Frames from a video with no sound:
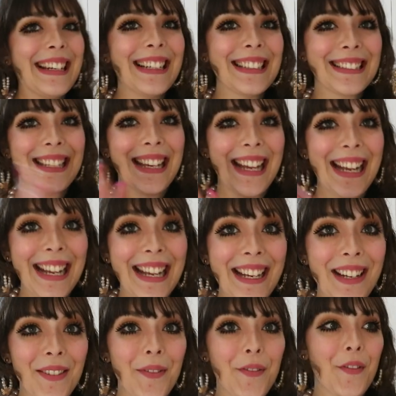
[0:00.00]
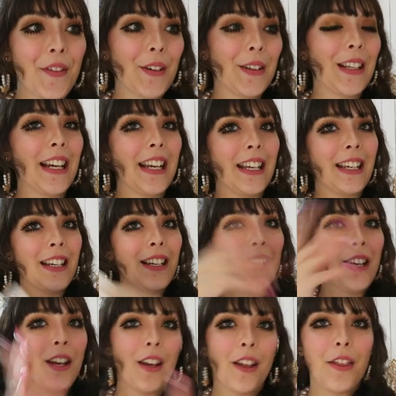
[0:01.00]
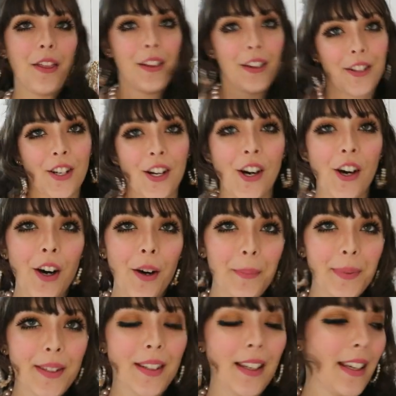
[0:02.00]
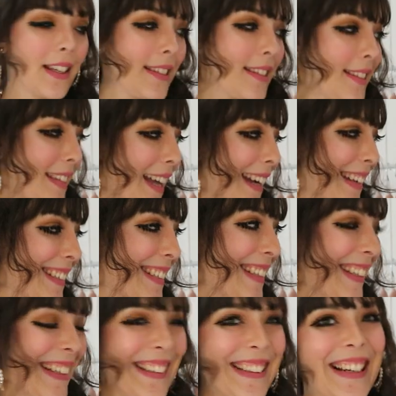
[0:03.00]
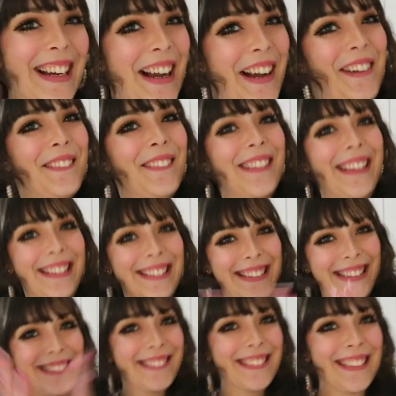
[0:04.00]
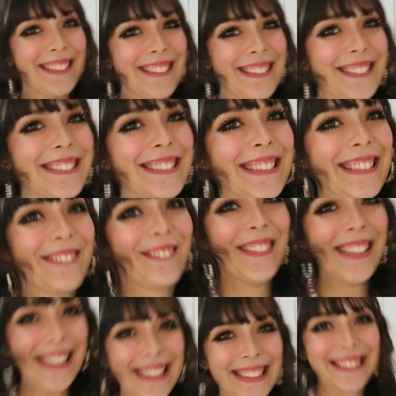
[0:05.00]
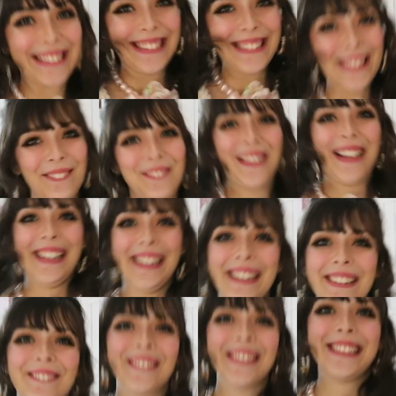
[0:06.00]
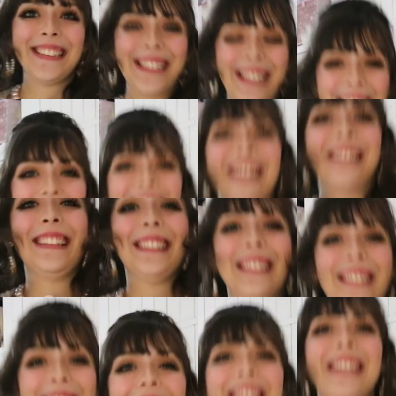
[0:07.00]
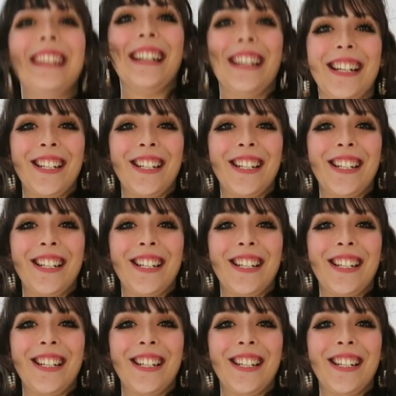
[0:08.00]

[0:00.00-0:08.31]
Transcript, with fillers: that's it for like the tops section. We are now going on to the really exciting part, which are the